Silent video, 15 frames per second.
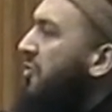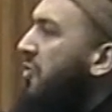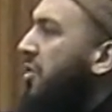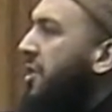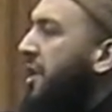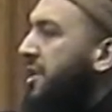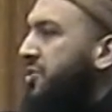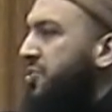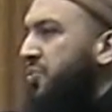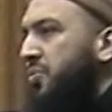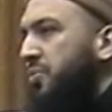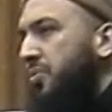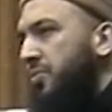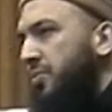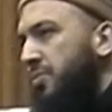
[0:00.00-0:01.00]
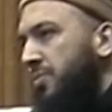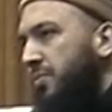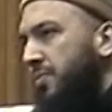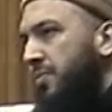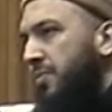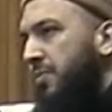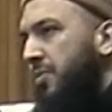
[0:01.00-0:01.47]
fallen into.
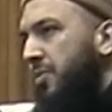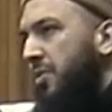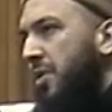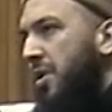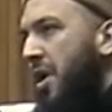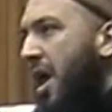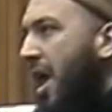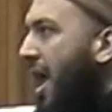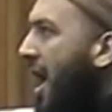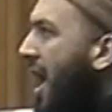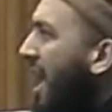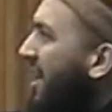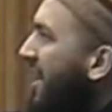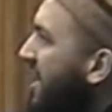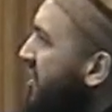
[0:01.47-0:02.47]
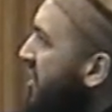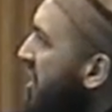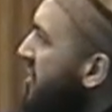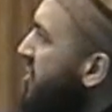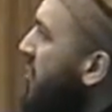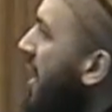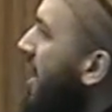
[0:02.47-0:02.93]
And they
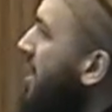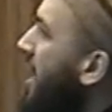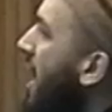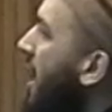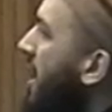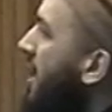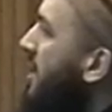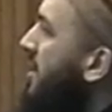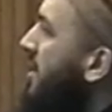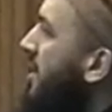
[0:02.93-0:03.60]
turned to Allah.